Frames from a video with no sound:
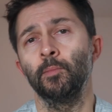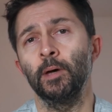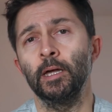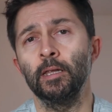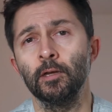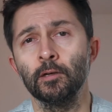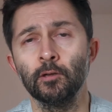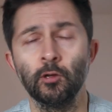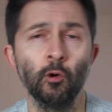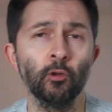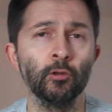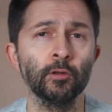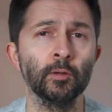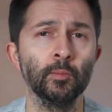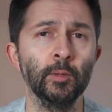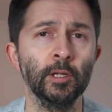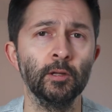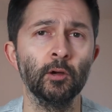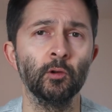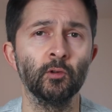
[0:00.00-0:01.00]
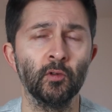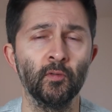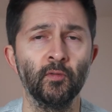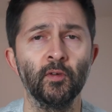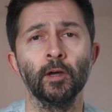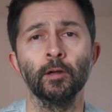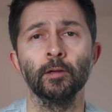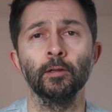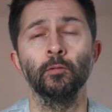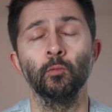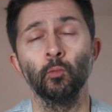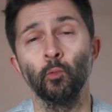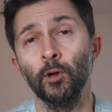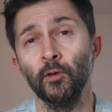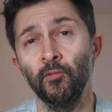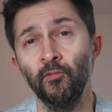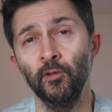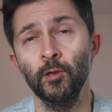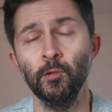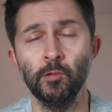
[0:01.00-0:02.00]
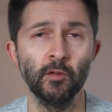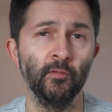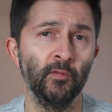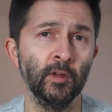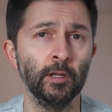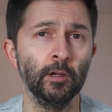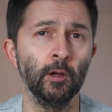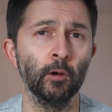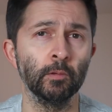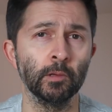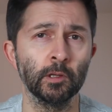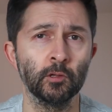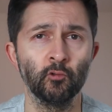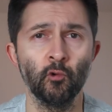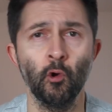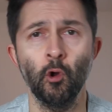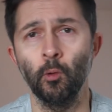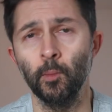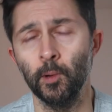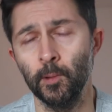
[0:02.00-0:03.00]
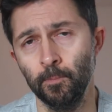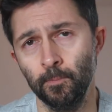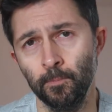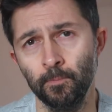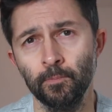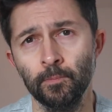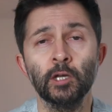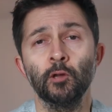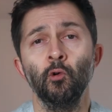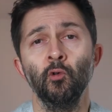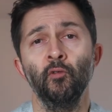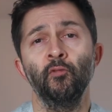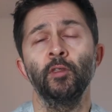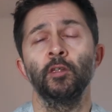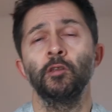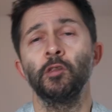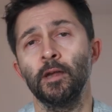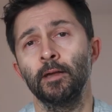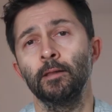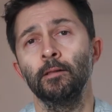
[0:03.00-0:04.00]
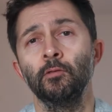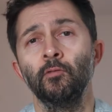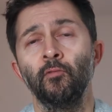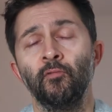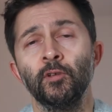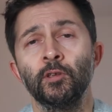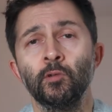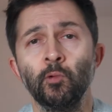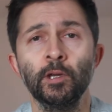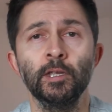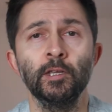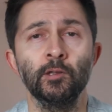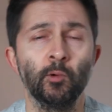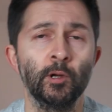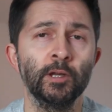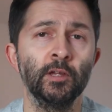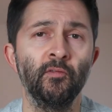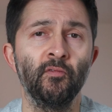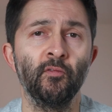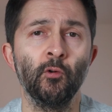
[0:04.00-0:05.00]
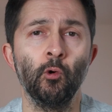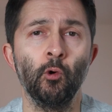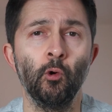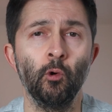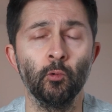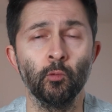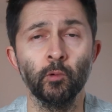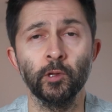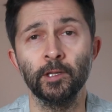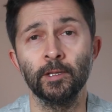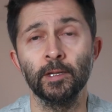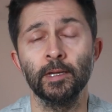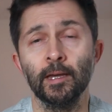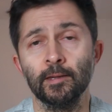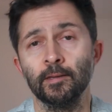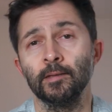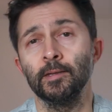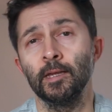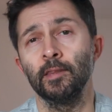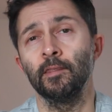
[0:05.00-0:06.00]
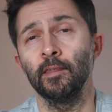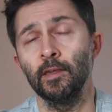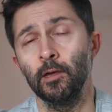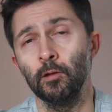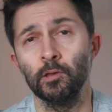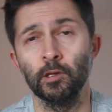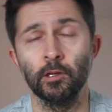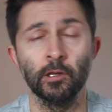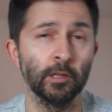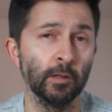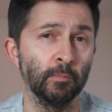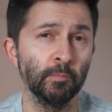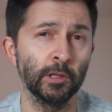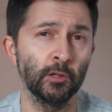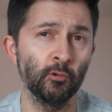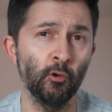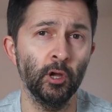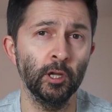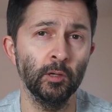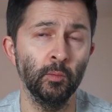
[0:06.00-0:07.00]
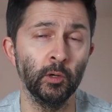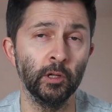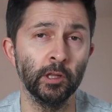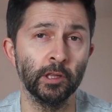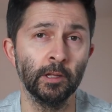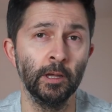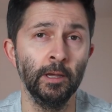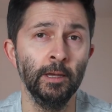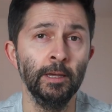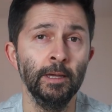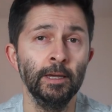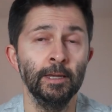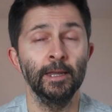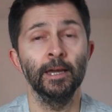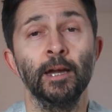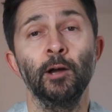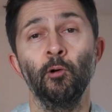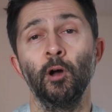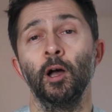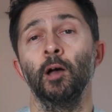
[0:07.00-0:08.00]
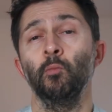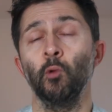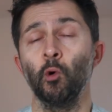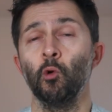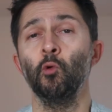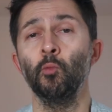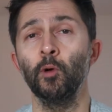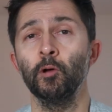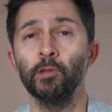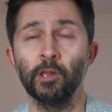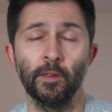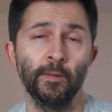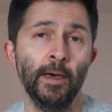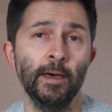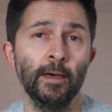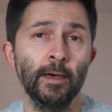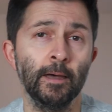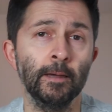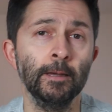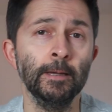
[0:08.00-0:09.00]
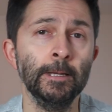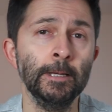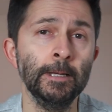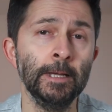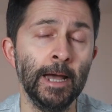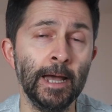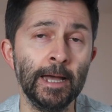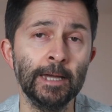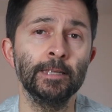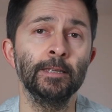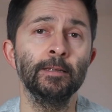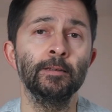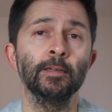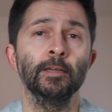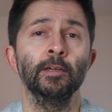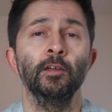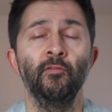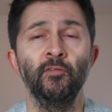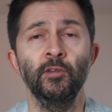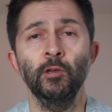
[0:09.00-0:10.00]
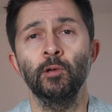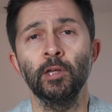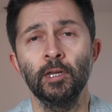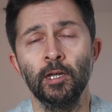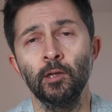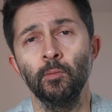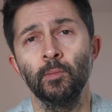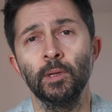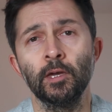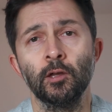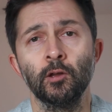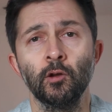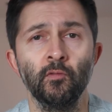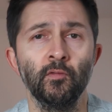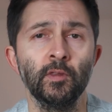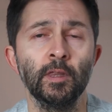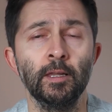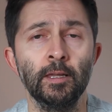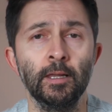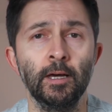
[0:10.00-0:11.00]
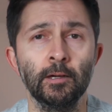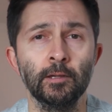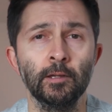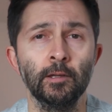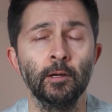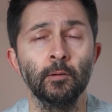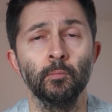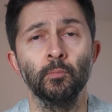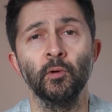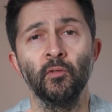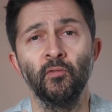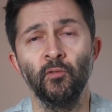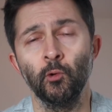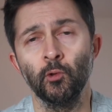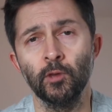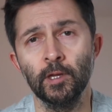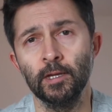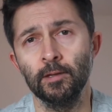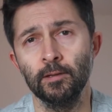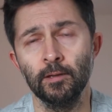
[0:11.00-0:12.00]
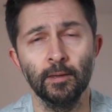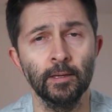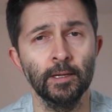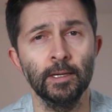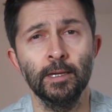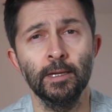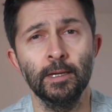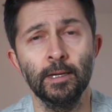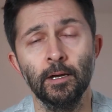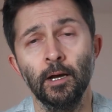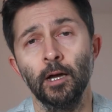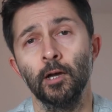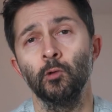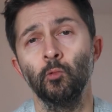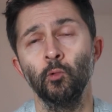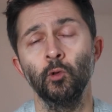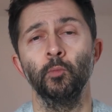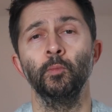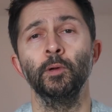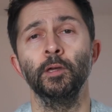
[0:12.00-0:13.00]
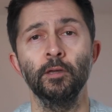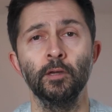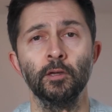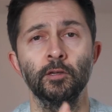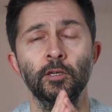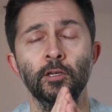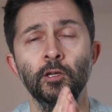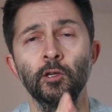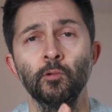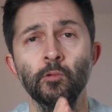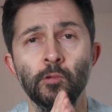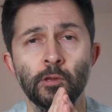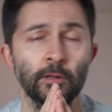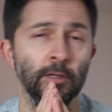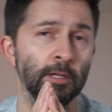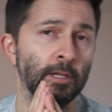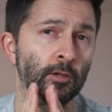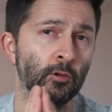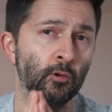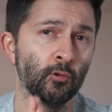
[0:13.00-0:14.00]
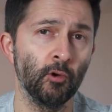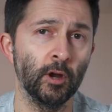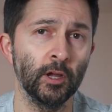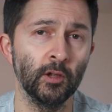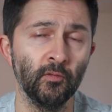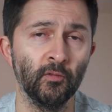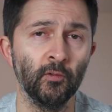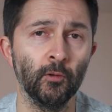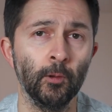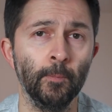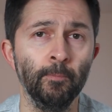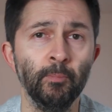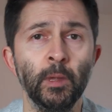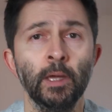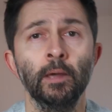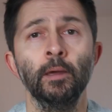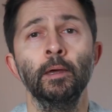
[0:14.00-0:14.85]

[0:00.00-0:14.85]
the bell icon to be notified when future videos drop. My goal for the channel for 2024 was to get to 10,000 subscribers. Now, I'm almost there, and if you can help me get over the line before the end of the year, I will be hugely grateful.